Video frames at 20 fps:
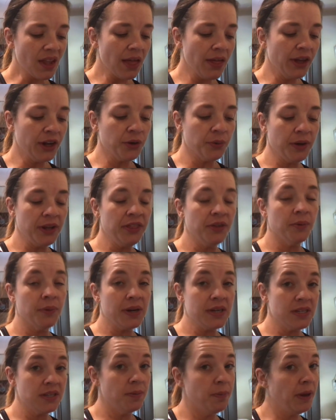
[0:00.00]
like read the
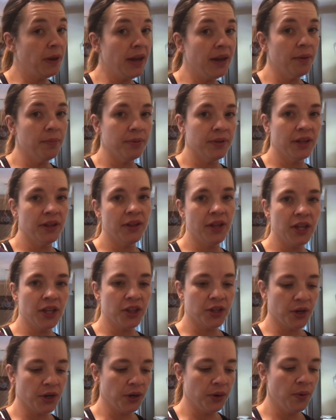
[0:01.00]
recipe completely
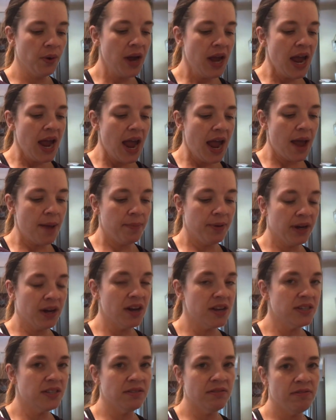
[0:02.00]
through, and
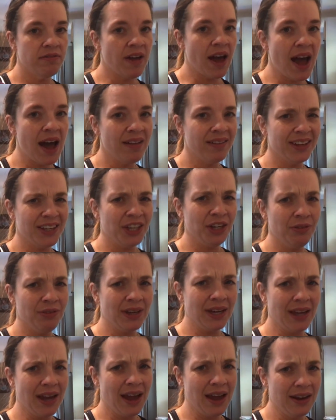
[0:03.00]
because of that, like, you
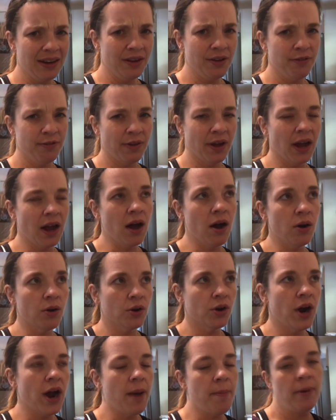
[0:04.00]
get kind of like, oh
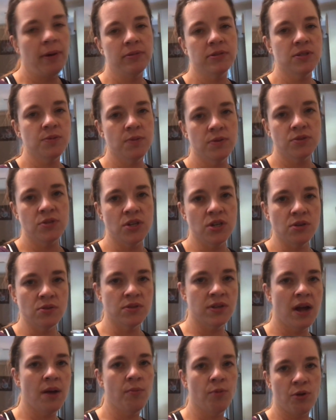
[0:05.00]
crap, I was supposed to
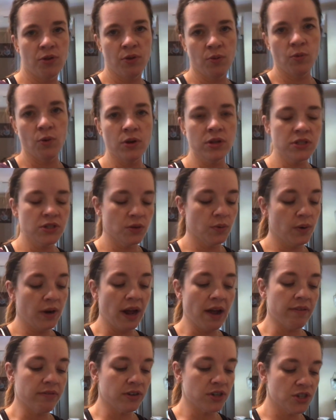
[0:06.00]
use that more than once or
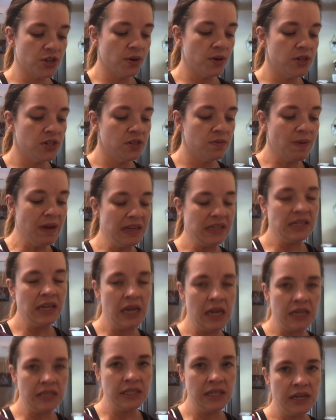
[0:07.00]
whatever. So it just makes
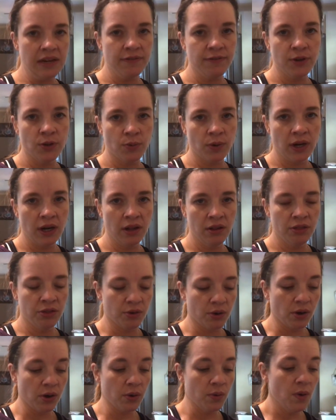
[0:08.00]
it easy if you read it
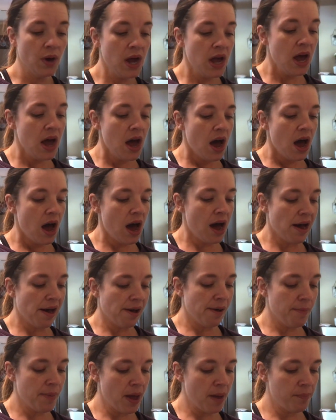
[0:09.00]
through.
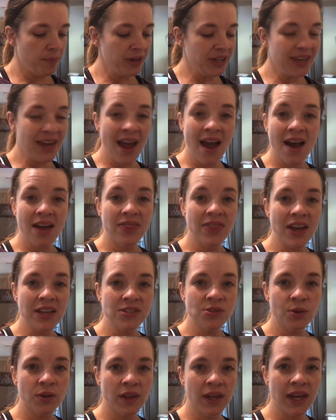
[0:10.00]
But yeah,
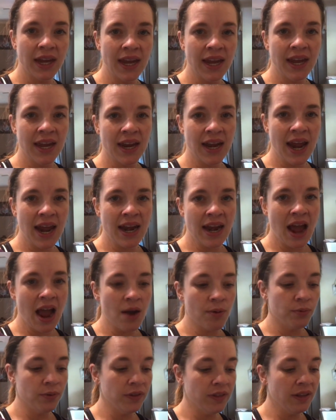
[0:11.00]
that's really it, and
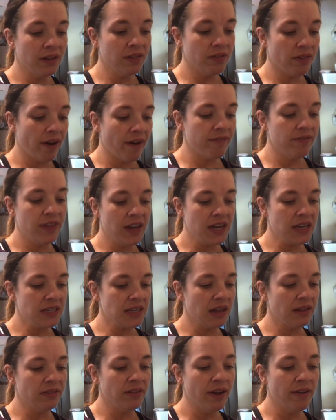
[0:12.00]
I really love these.
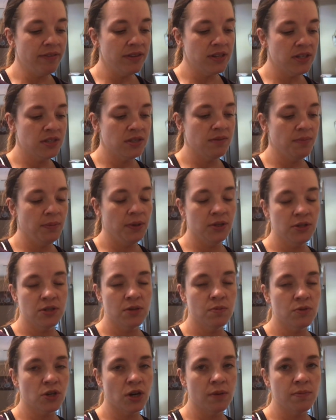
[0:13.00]
I love this meal
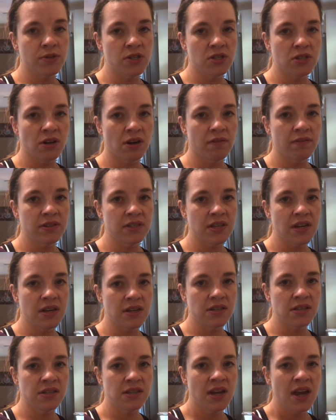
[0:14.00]
subscription
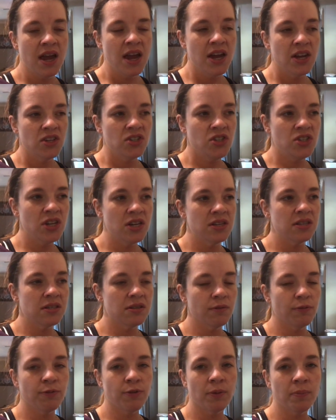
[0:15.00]
services
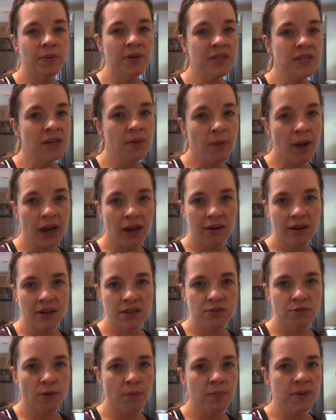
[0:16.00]
just for busy
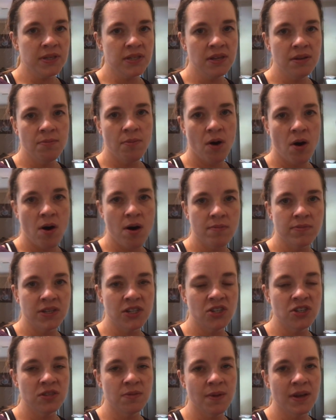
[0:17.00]
parents, for busy moms.
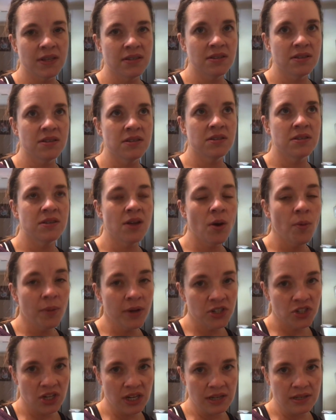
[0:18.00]
It just makes it so
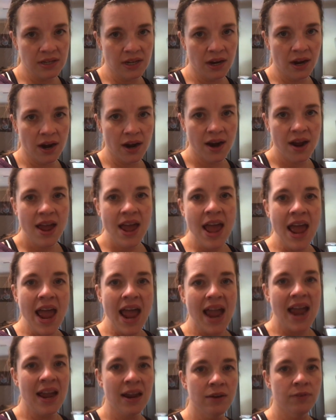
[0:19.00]
much easier.
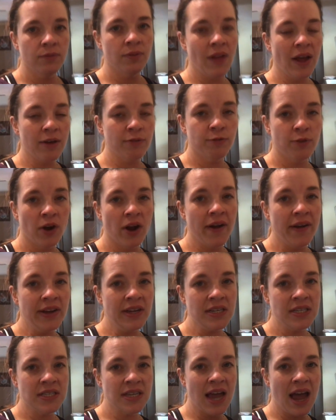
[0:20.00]
And like for
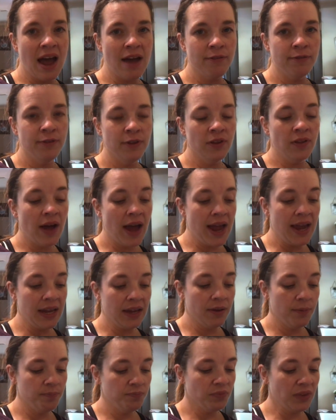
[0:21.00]
us, I feel like
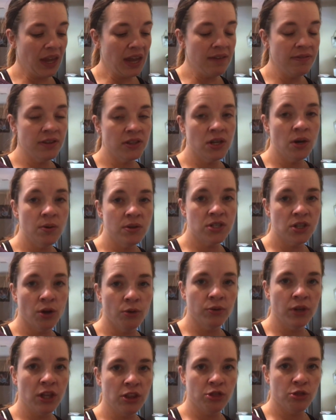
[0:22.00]
even though it's
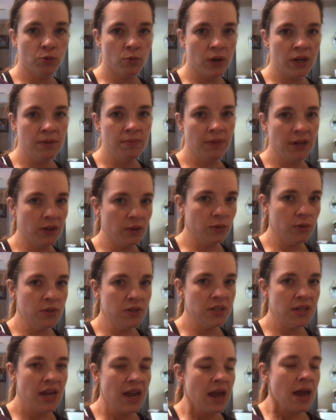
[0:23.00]
only 3
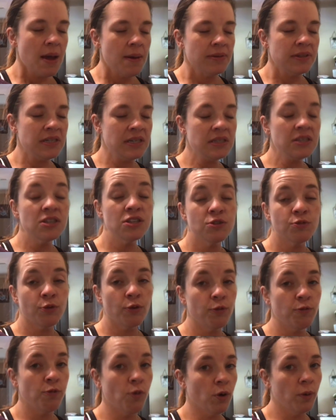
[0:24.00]
meals, since it's
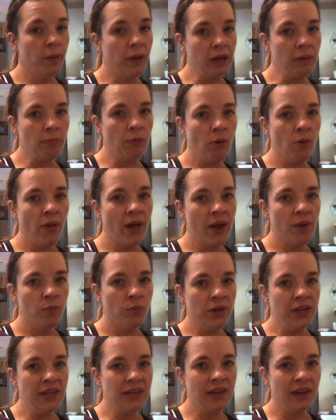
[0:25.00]
for 4 people
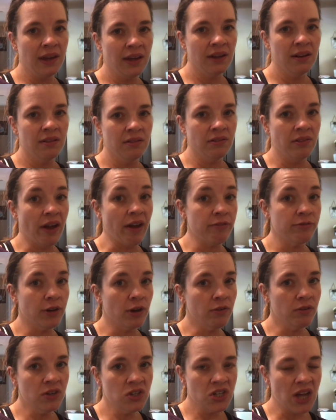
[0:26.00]
and we get
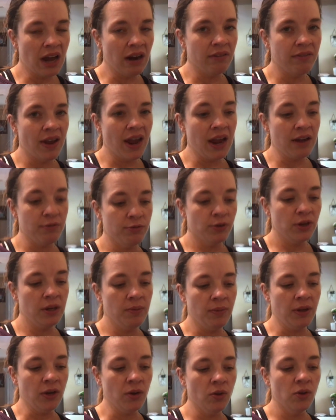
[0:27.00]
leftovers out of
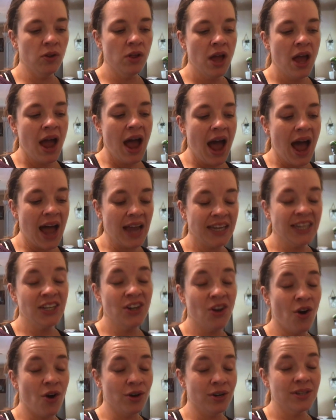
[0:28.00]
every meal, I
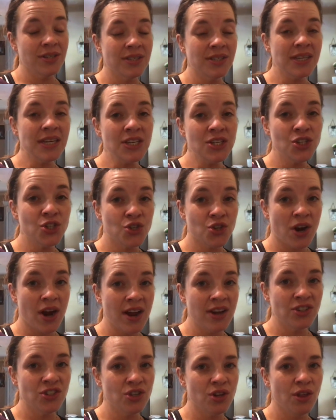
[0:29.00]
can honestly
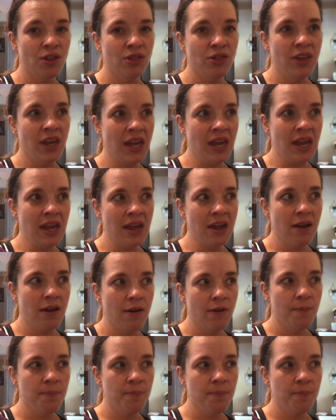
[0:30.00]
stretch the